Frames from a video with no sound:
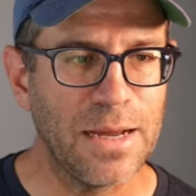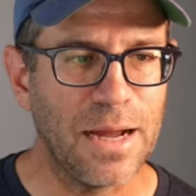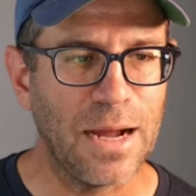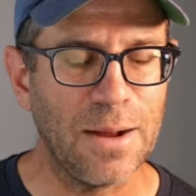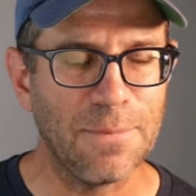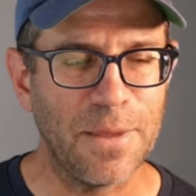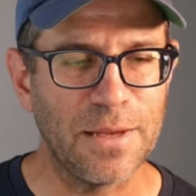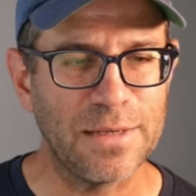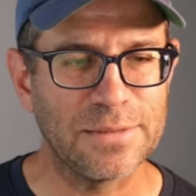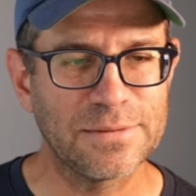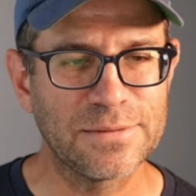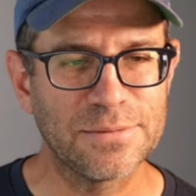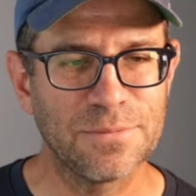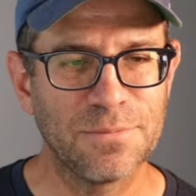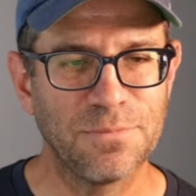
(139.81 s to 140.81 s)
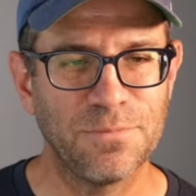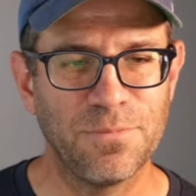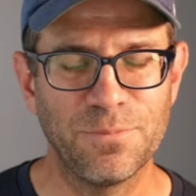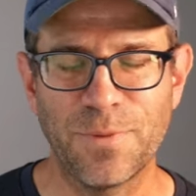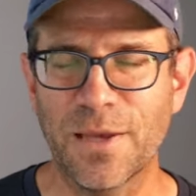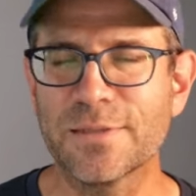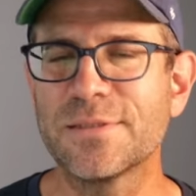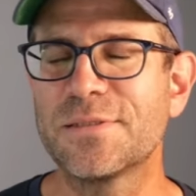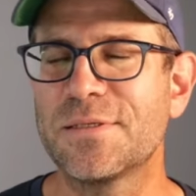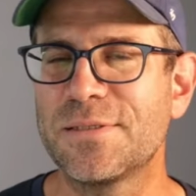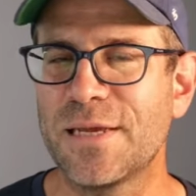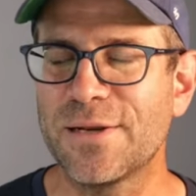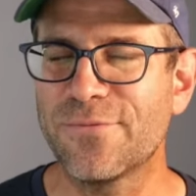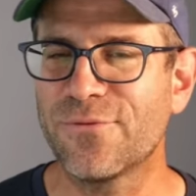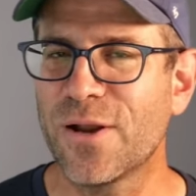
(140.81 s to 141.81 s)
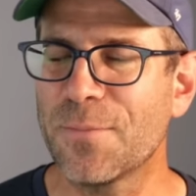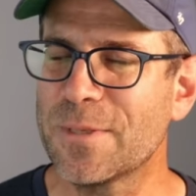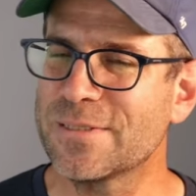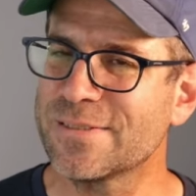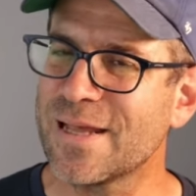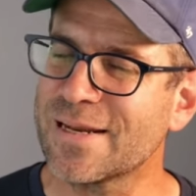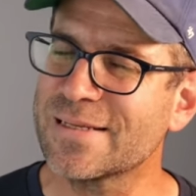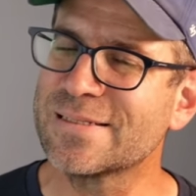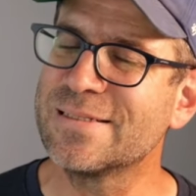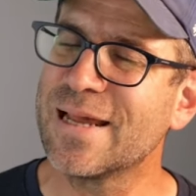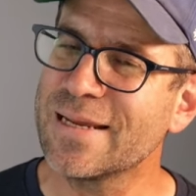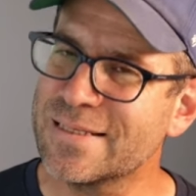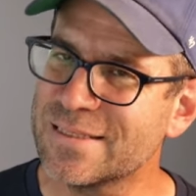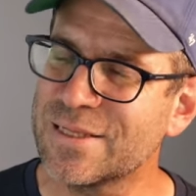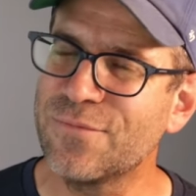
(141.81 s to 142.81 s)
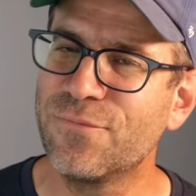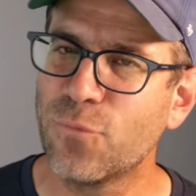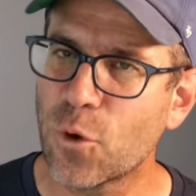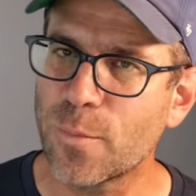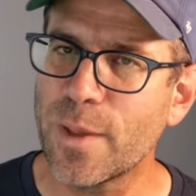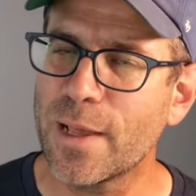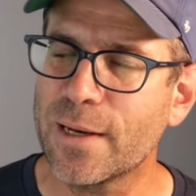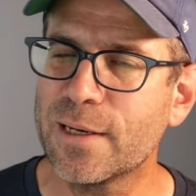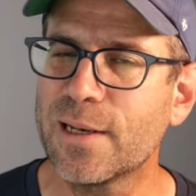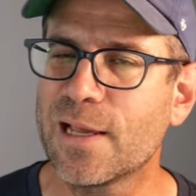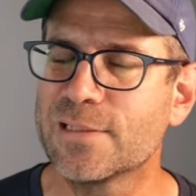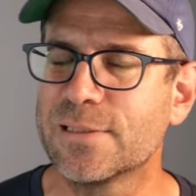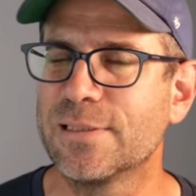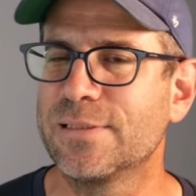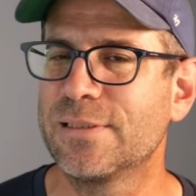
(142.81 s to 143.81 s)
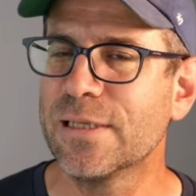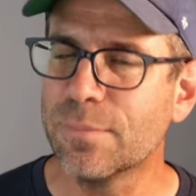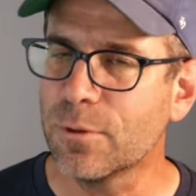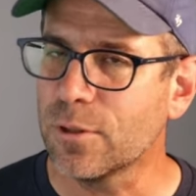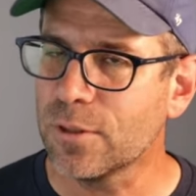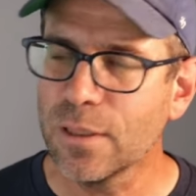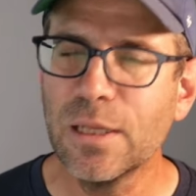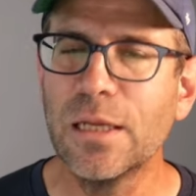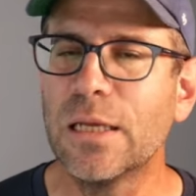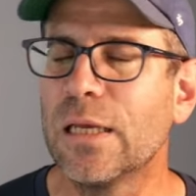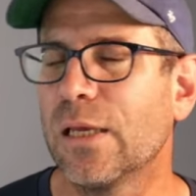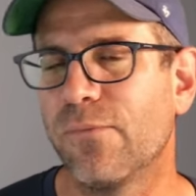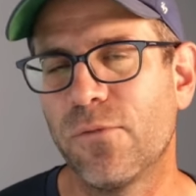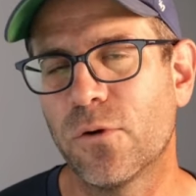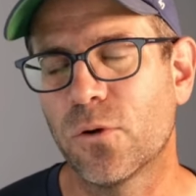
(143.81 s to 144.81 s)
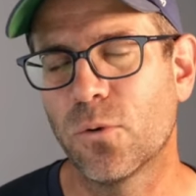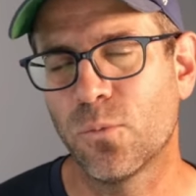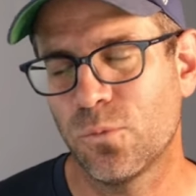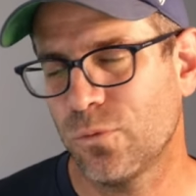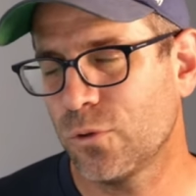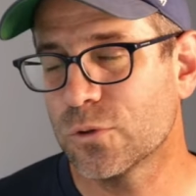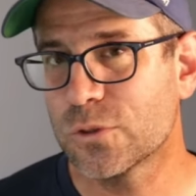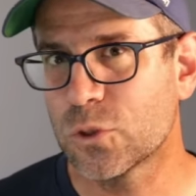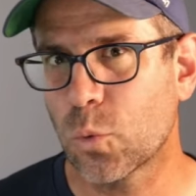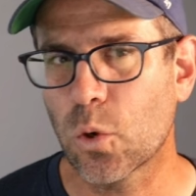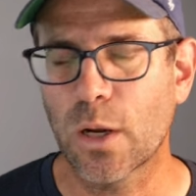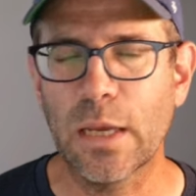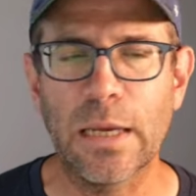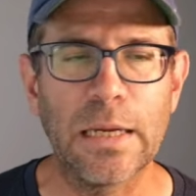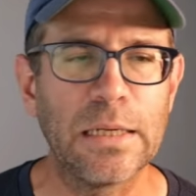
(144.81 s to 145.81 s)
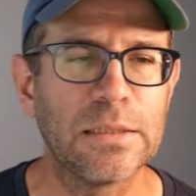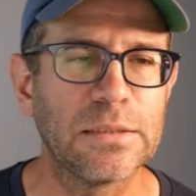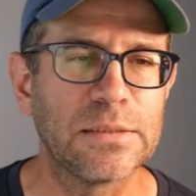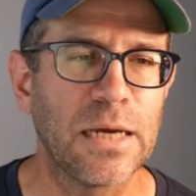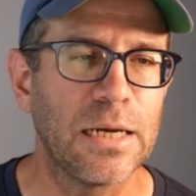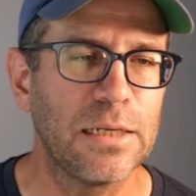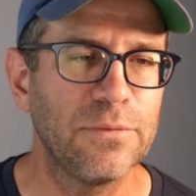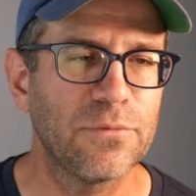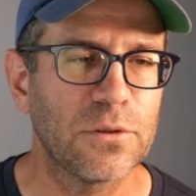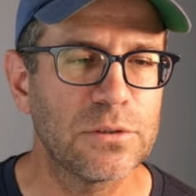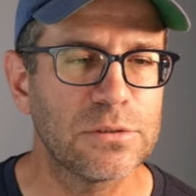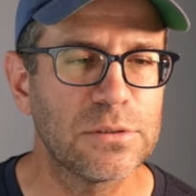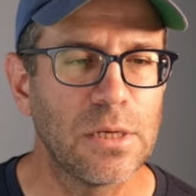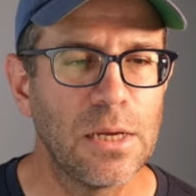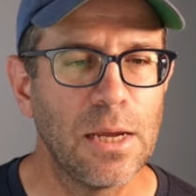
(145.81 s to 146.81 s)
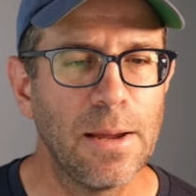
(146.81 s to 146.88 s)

um, and it's because it's a data frame, it's not as nicely formatted as a Tibble if you're used to working in the tidyverse,